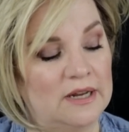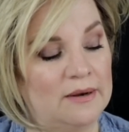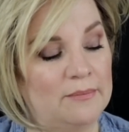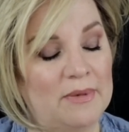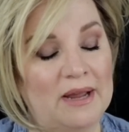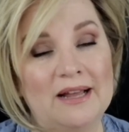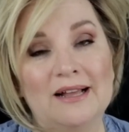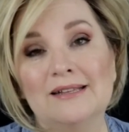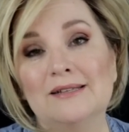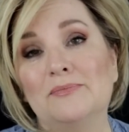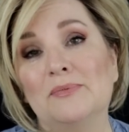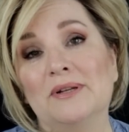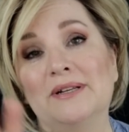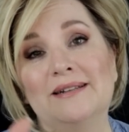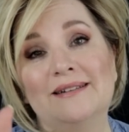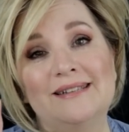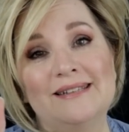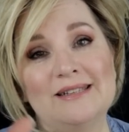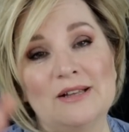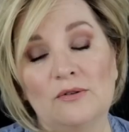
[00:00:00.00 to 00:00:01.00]
And my
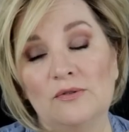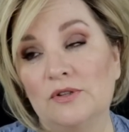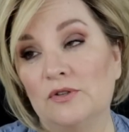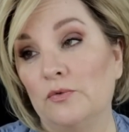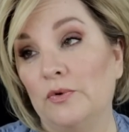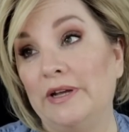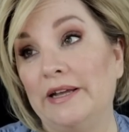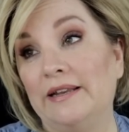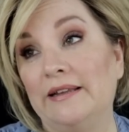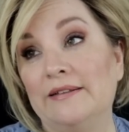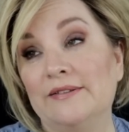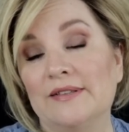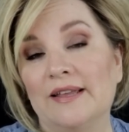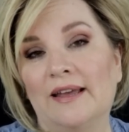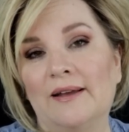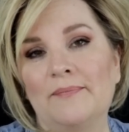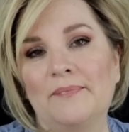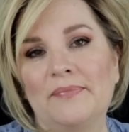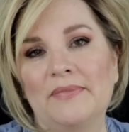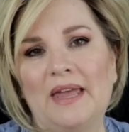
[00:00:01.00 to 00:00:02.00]
husband, so sweet, he's
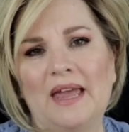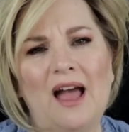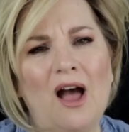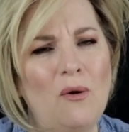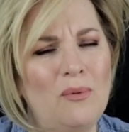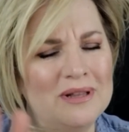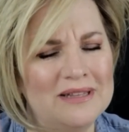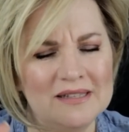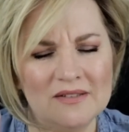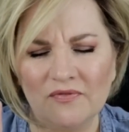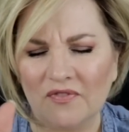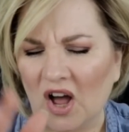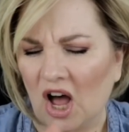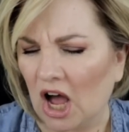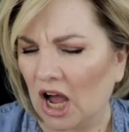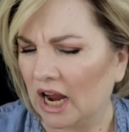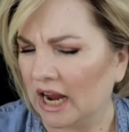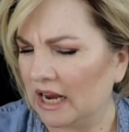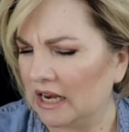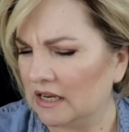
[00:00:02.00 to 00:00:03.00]
like, oh, it's
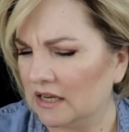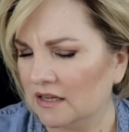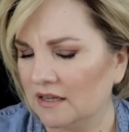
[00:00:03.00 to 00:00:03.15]
fine.